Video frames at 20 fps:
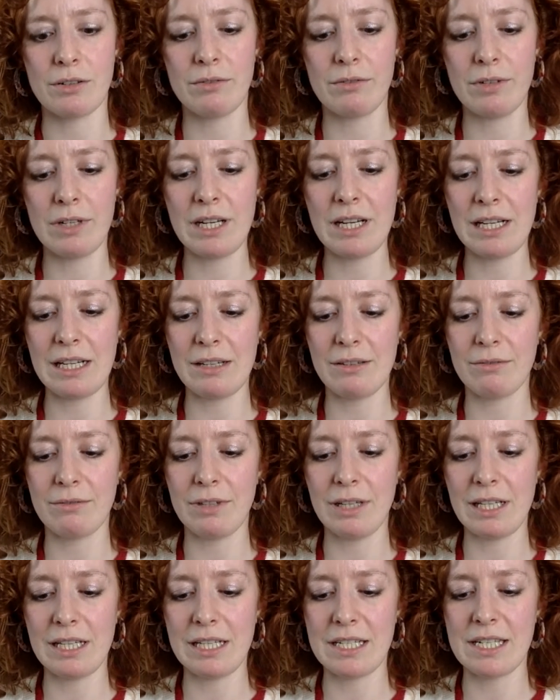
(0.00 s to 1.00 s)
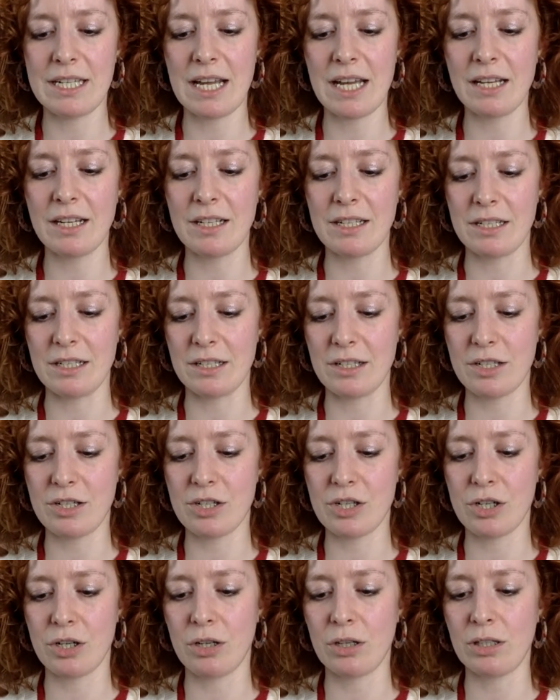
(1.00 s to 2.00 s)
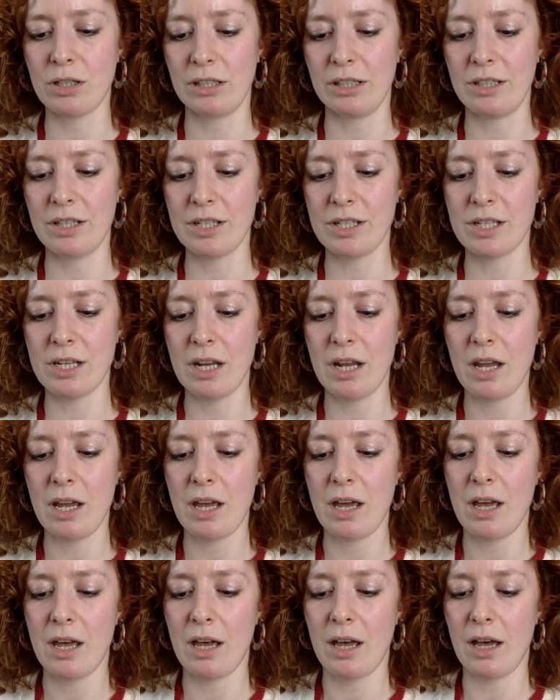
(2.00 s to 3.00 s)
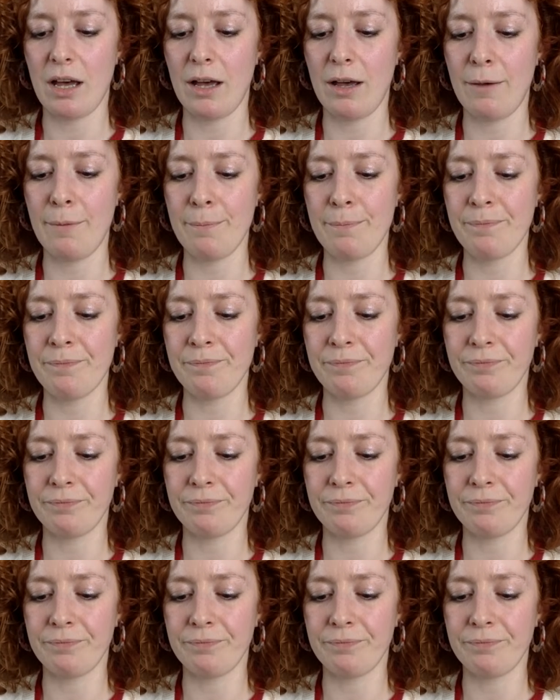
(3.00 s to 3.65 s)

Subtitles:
Really, really decadent chocolate. I